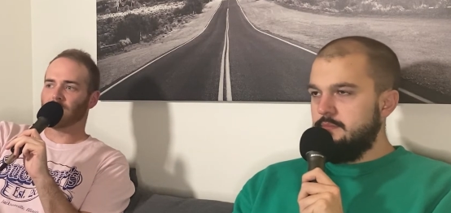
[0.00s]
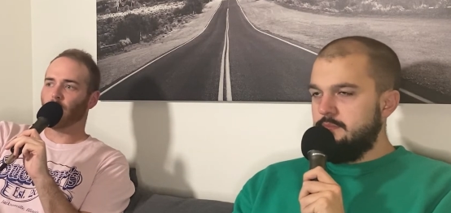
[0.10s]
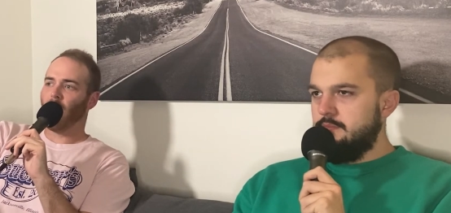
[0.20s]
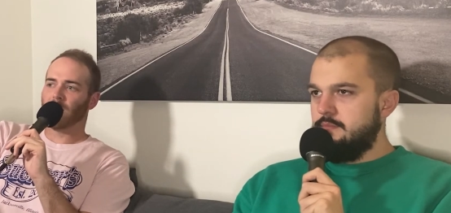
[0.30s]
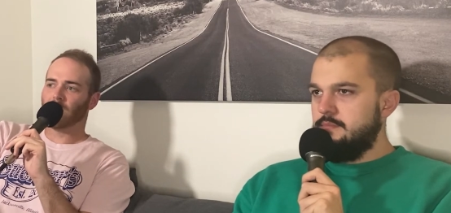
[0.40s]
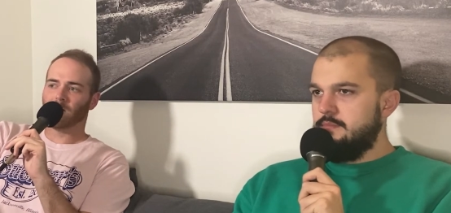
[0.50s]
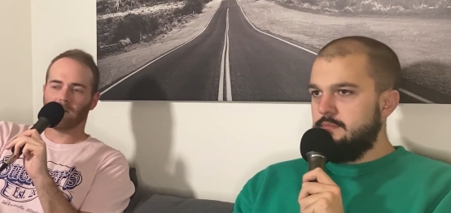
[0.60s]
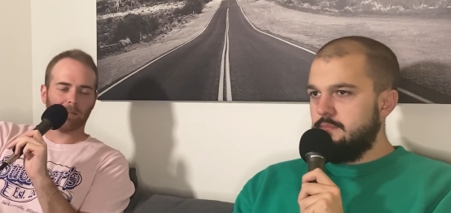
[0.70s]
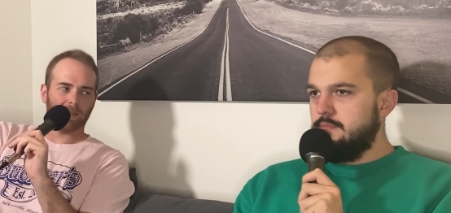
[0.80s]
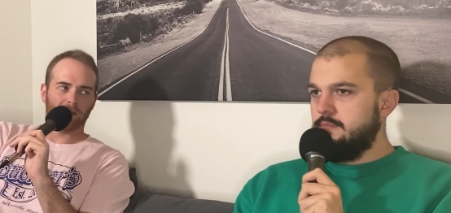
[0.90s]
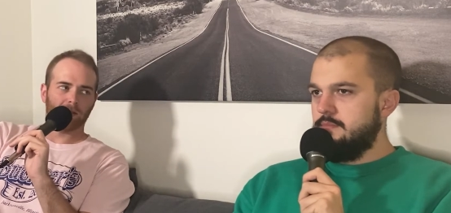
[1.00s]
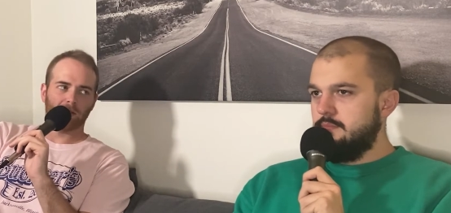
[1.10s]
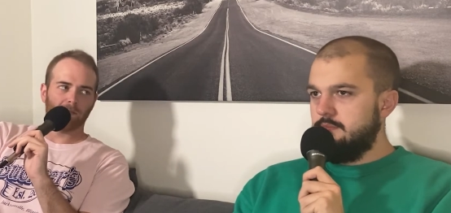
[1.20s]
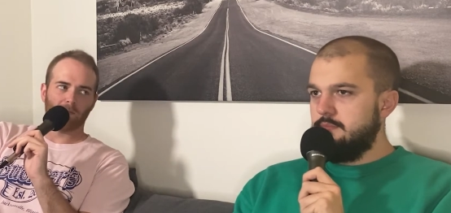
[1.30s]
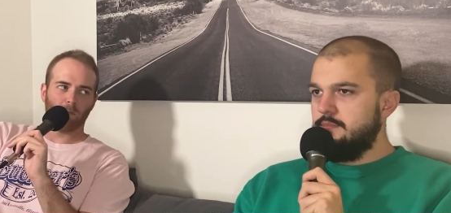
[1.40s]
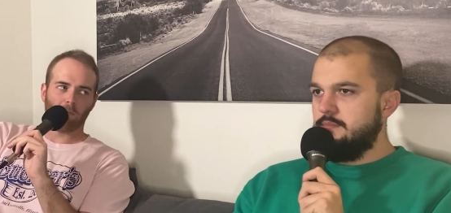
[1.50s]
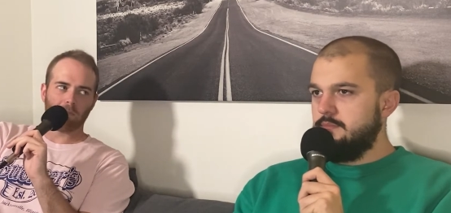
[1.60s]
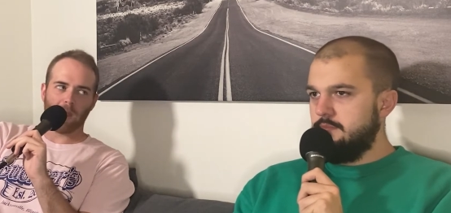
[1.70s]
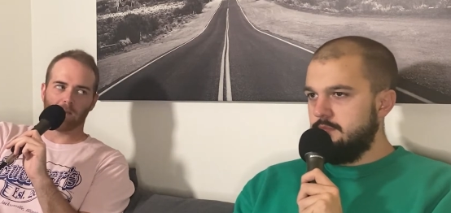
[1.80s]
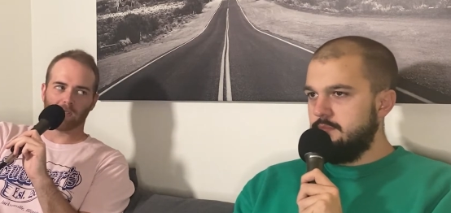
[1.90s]
Speaker 1: why you? I mean,
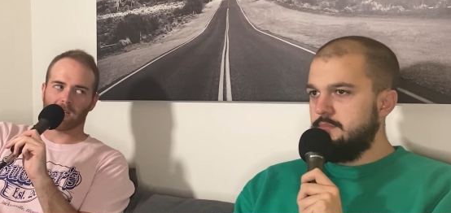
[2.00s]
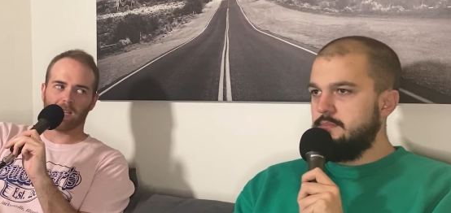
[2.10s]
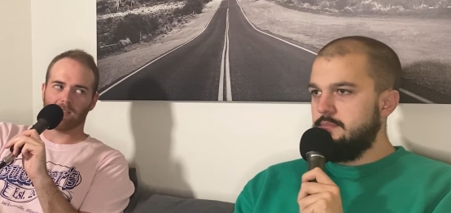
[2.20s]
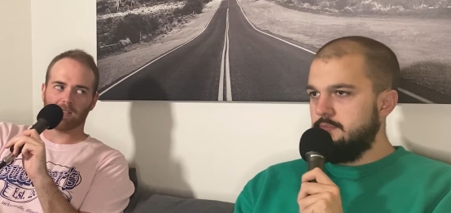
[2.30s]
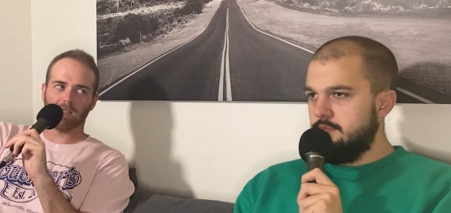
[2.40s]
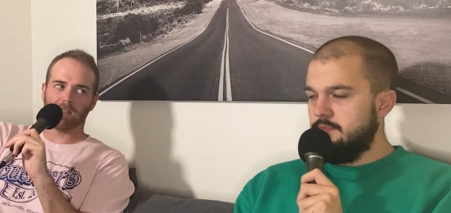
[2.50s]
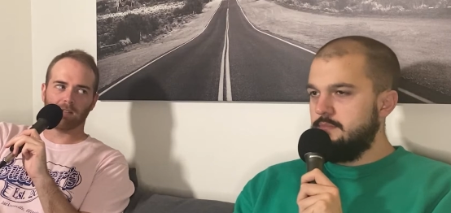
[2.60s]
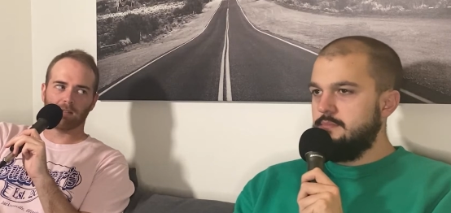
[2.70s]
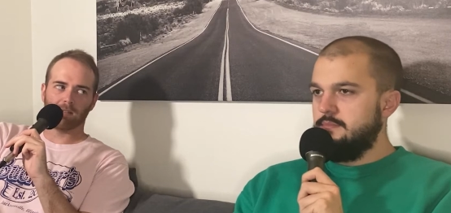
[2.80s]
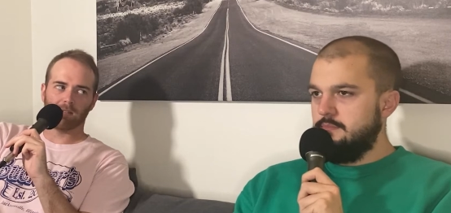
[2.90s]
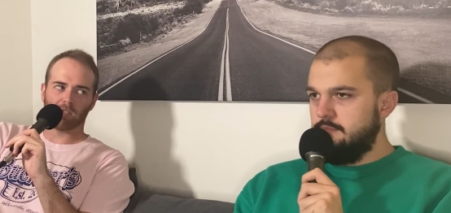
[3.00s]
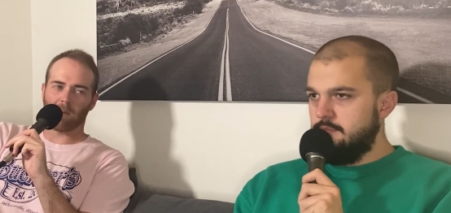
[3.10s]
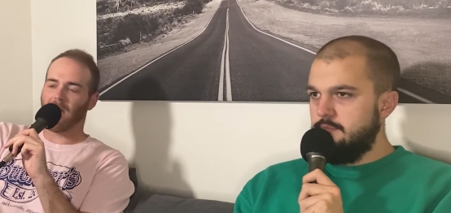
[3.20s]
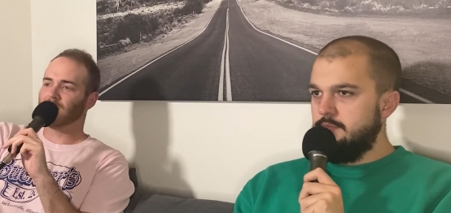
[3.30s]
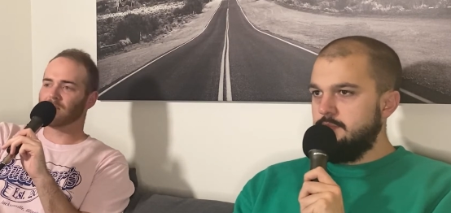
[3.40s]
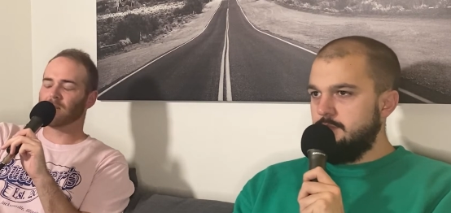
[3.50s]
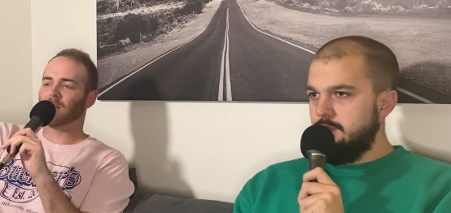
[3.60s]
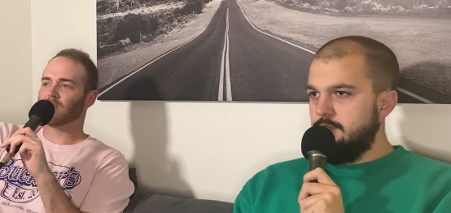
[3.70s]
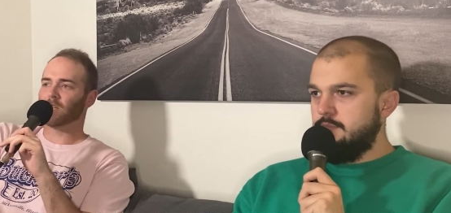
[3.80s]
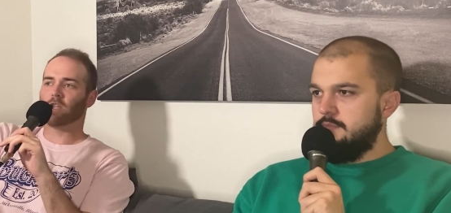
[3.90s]
it was an easy smash. It's a
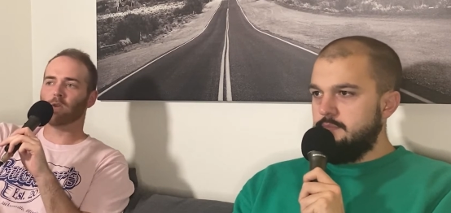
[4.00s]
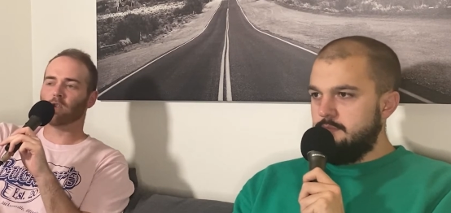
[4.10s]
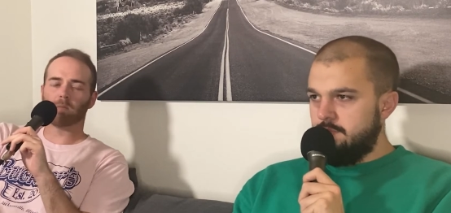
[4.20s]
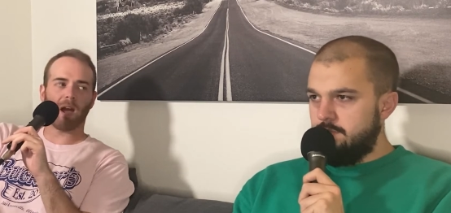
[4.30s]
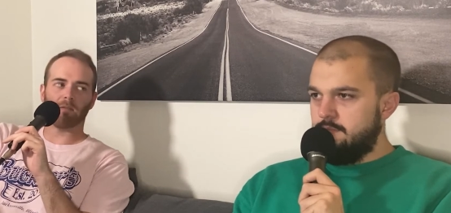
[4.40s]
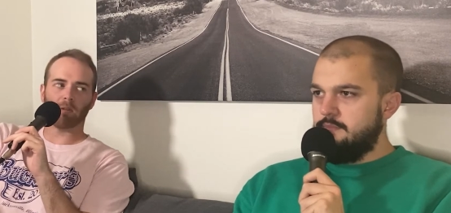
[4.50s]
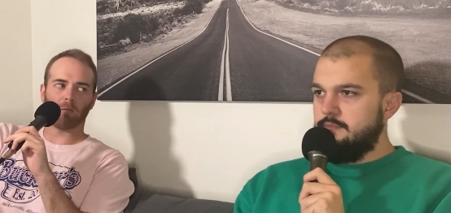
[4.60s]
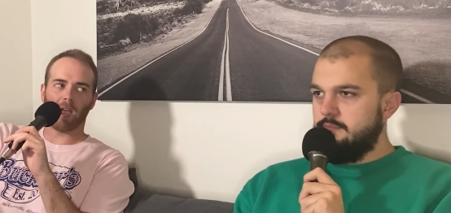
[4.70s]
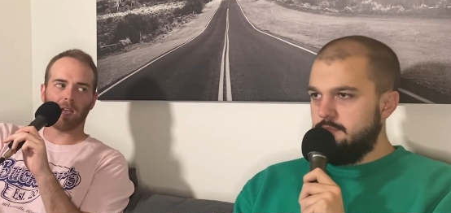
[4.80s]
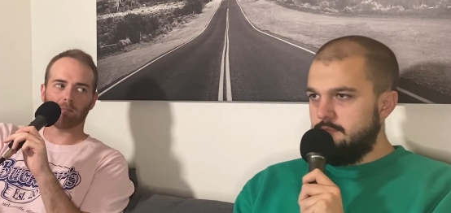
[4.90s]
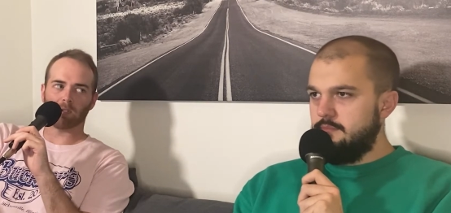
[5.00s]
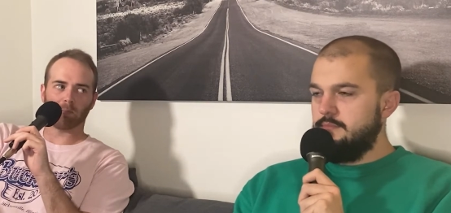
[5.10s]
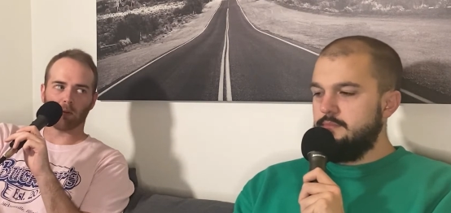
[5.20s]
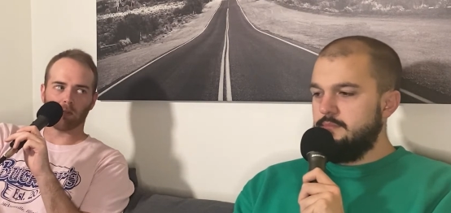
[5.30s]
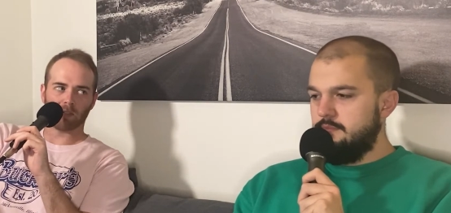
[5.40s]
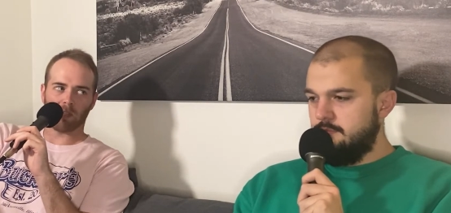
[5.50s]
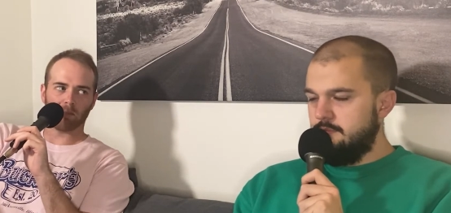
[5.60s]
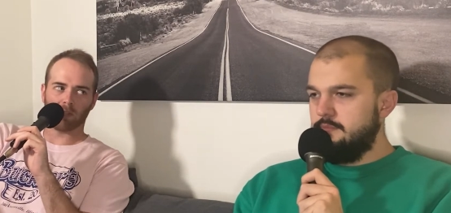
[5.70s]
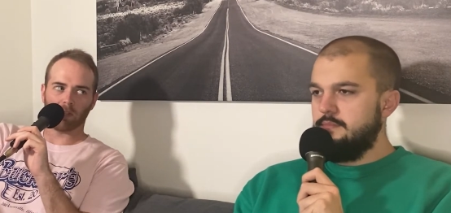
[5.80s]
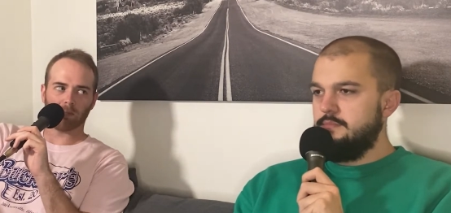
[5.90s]
it's a huge spot for the Rams to prove
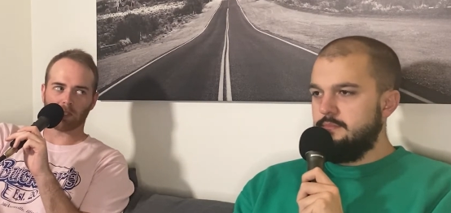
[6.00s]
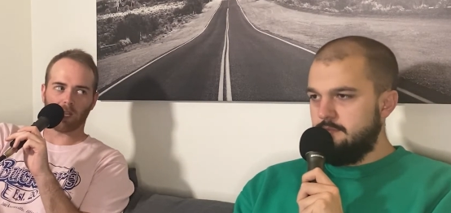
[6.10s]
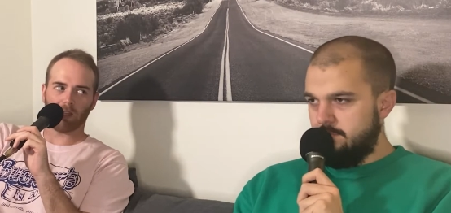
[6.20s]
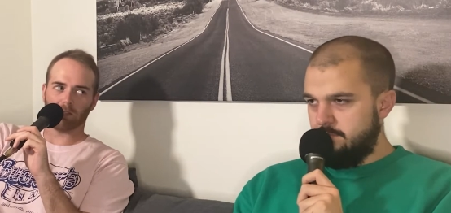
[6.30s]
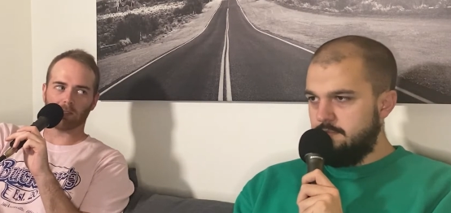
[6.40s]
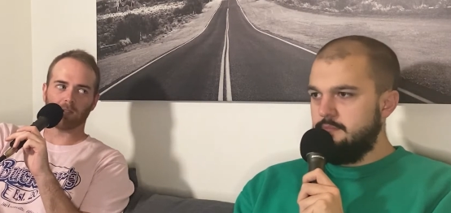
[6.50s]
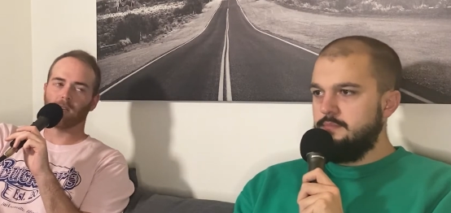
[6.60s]
something to themselves.